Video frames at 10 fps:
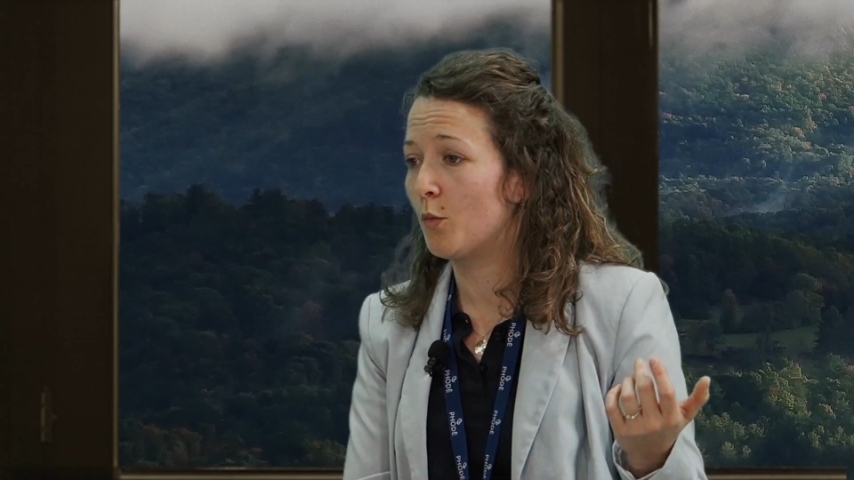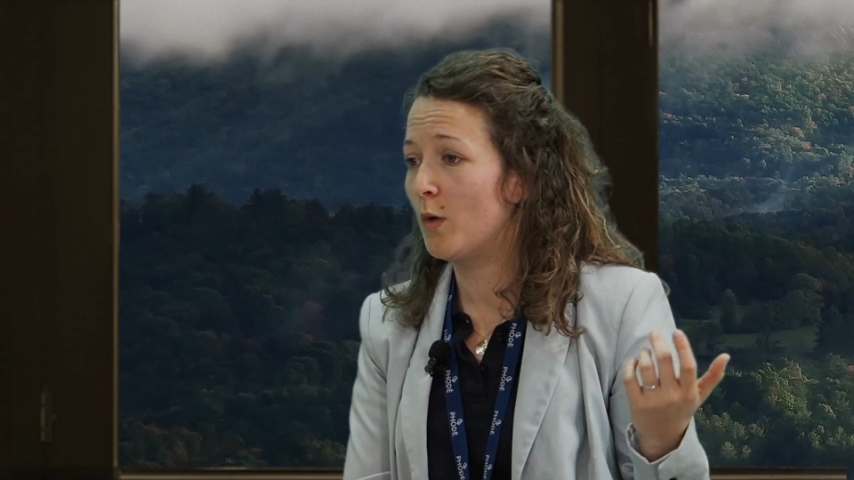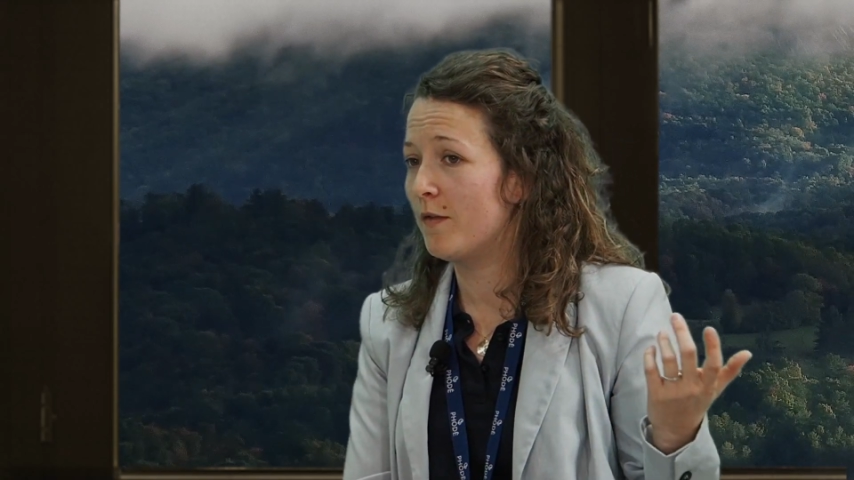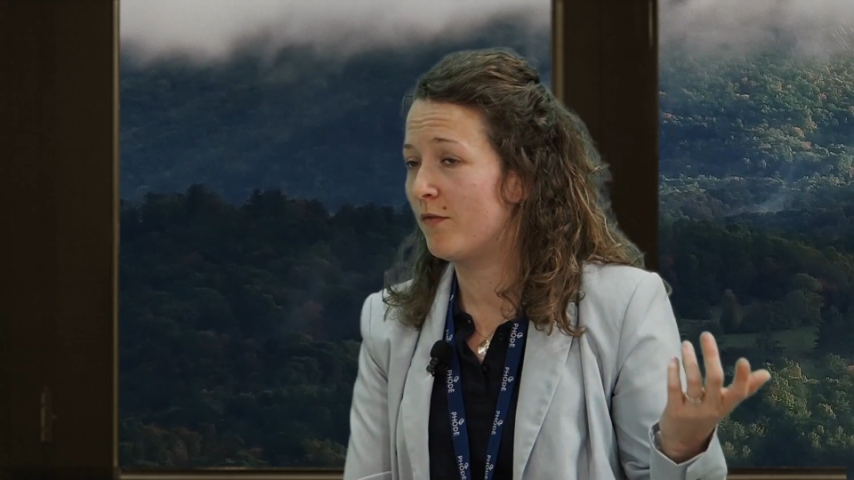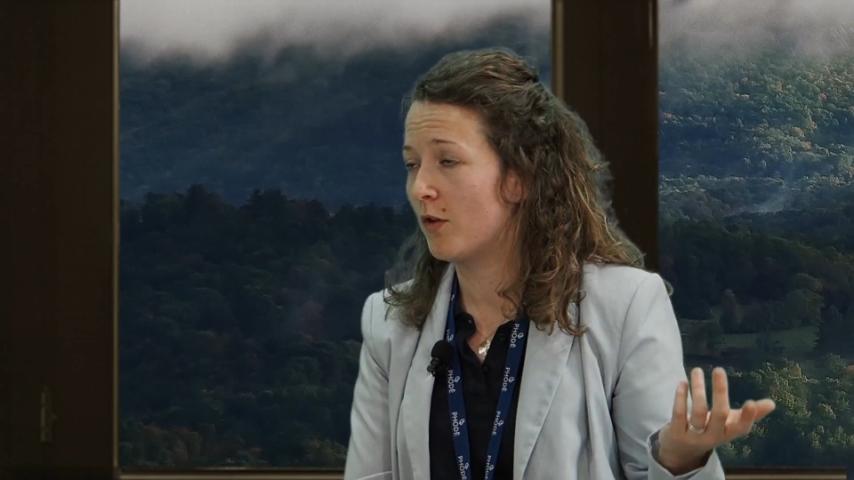
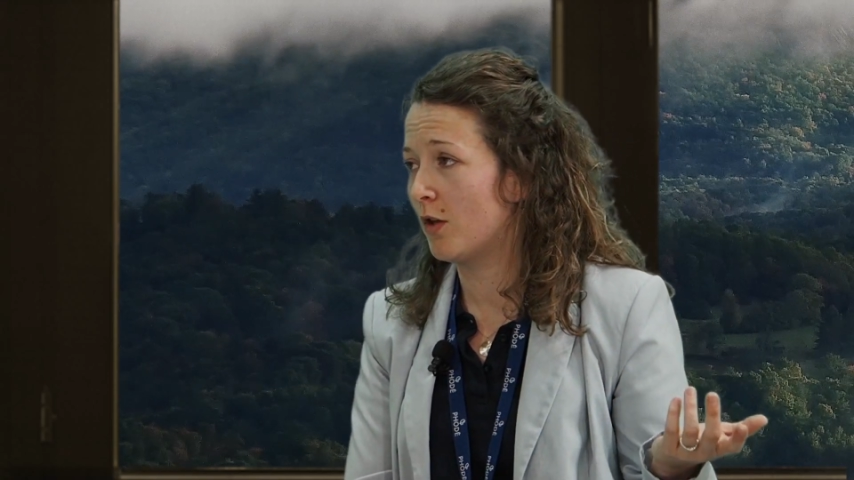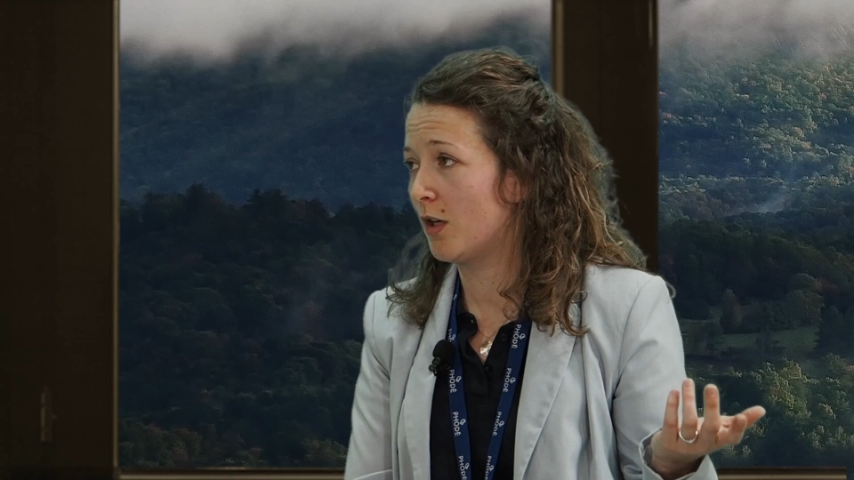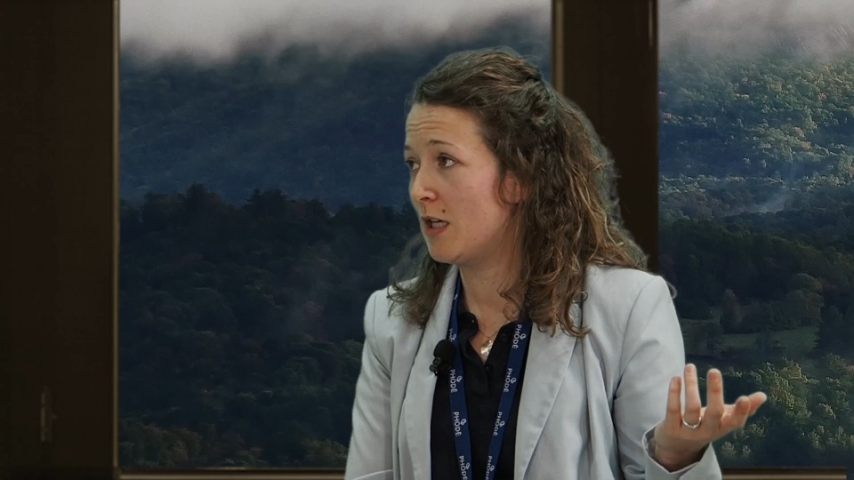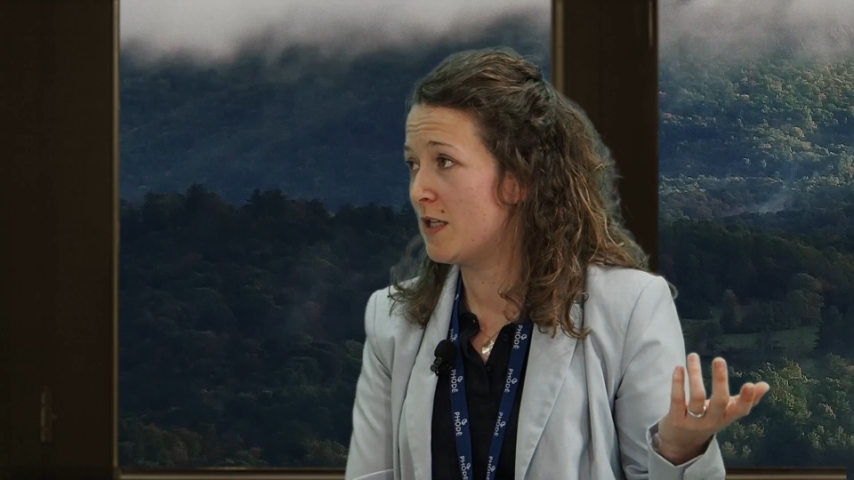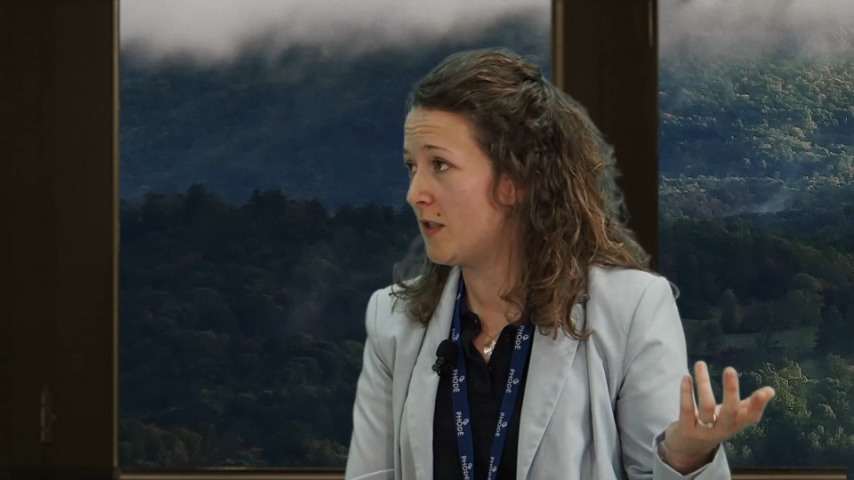with
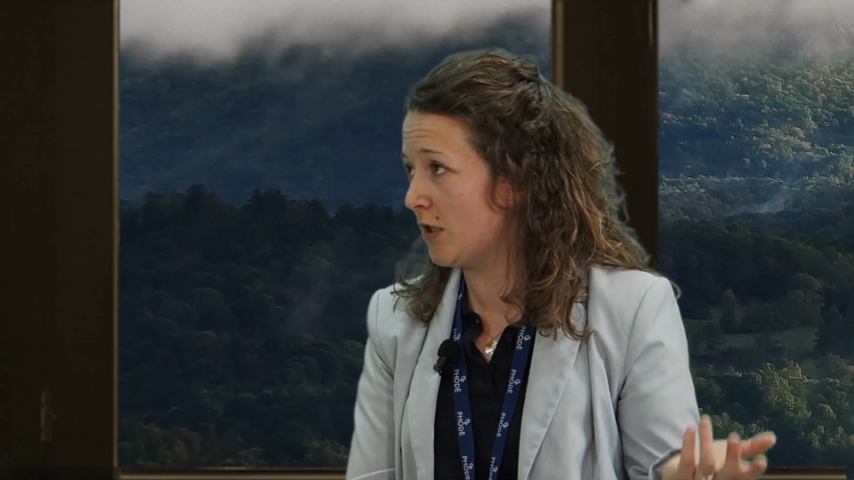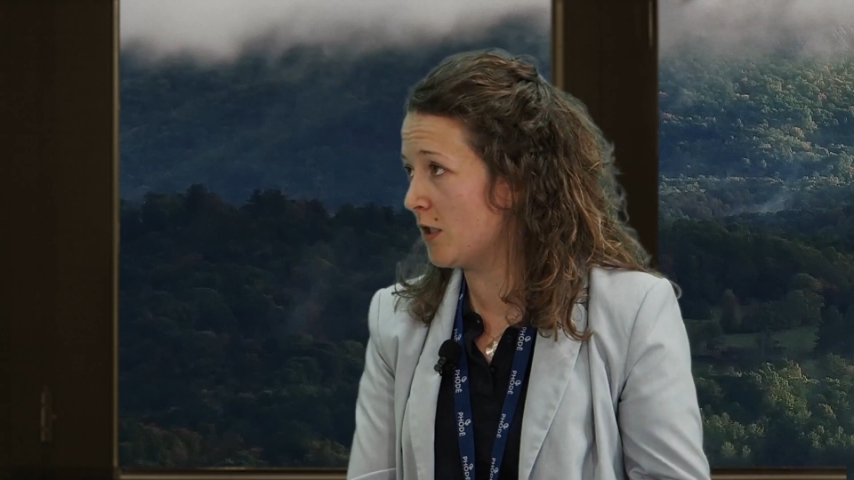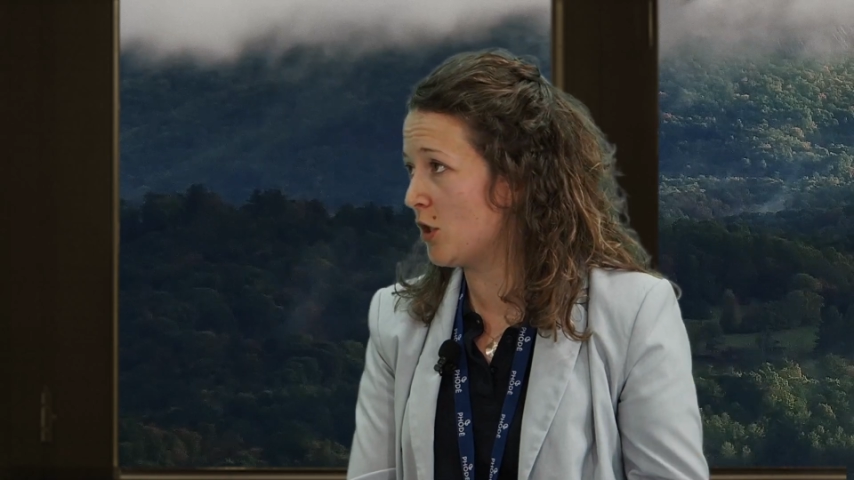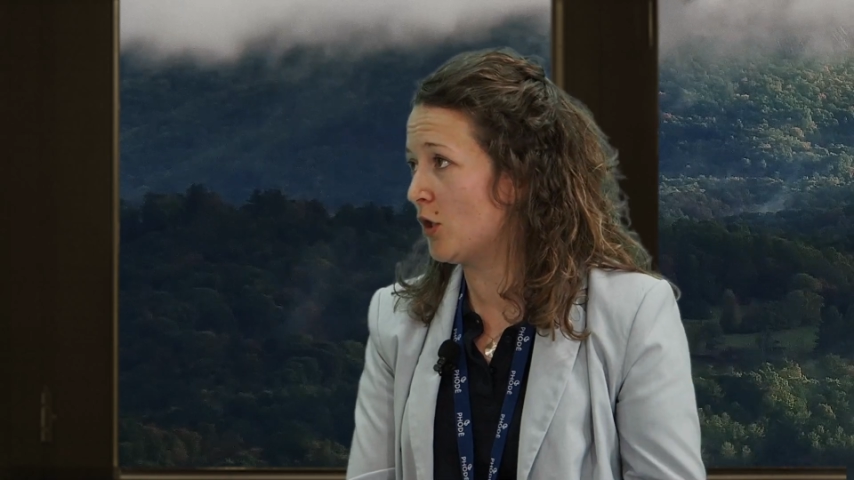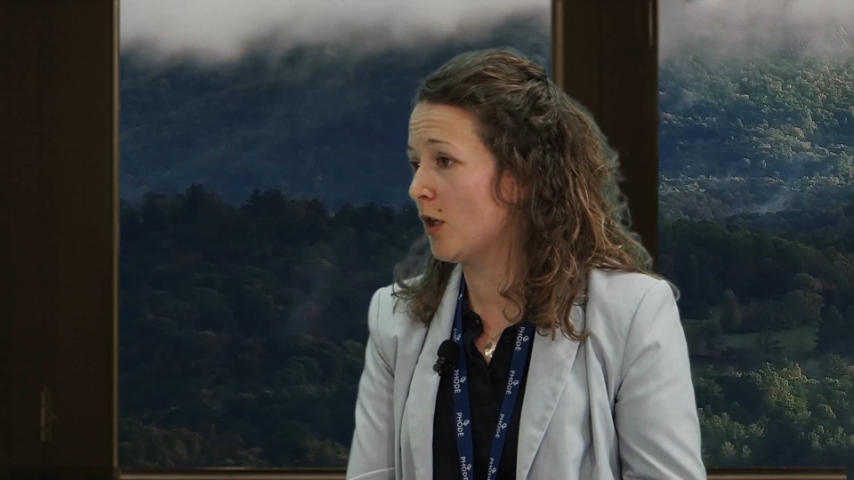his
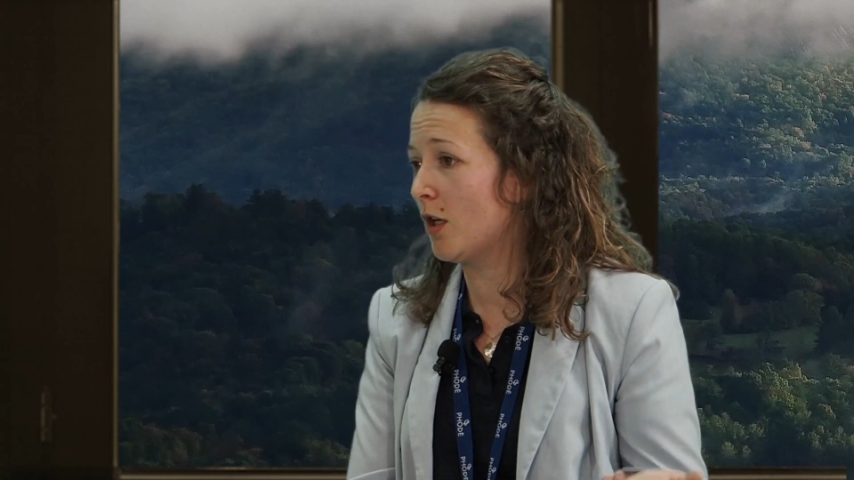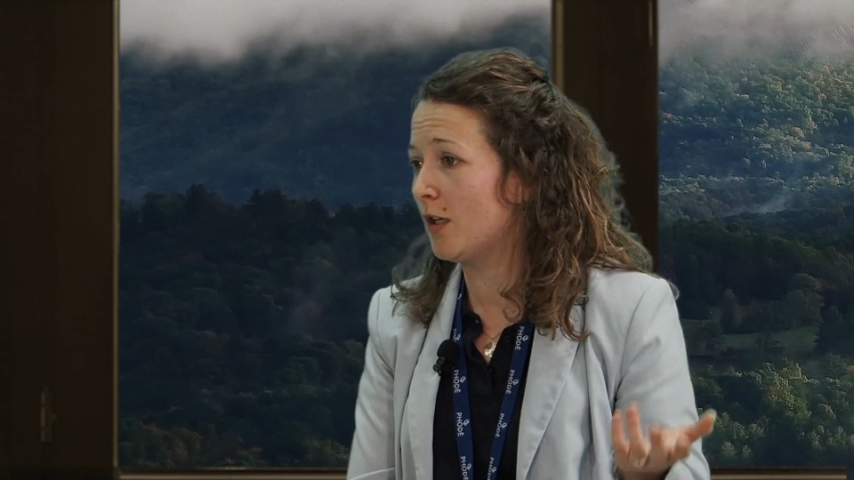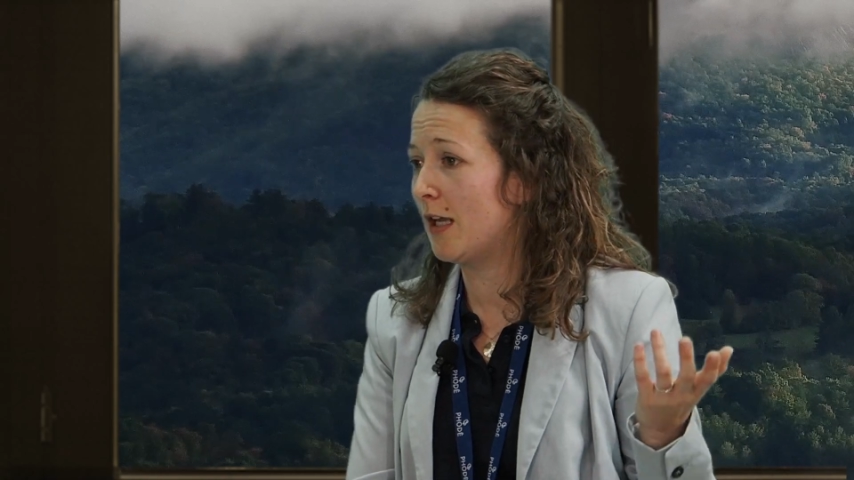technician